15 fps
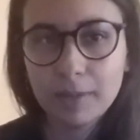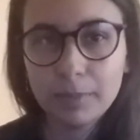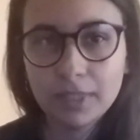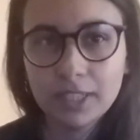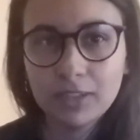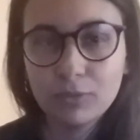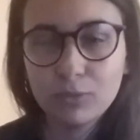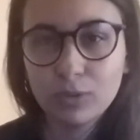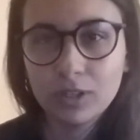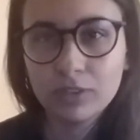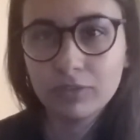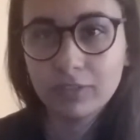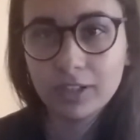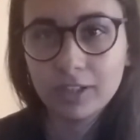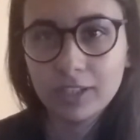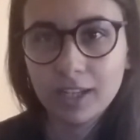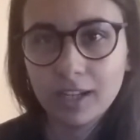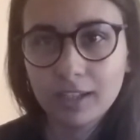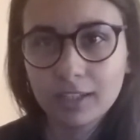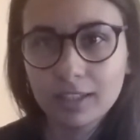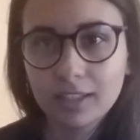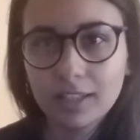I believe, were very
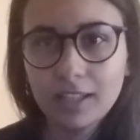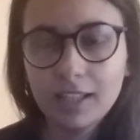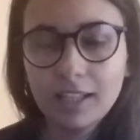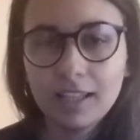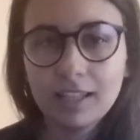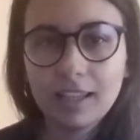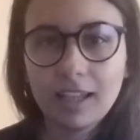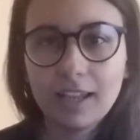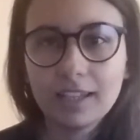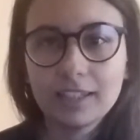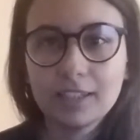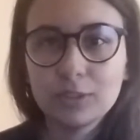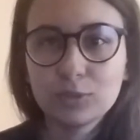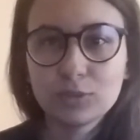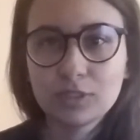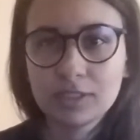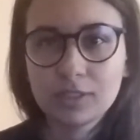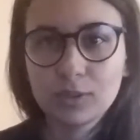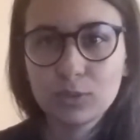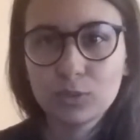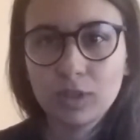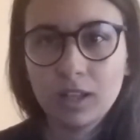young. Like in
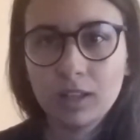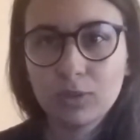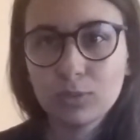2012,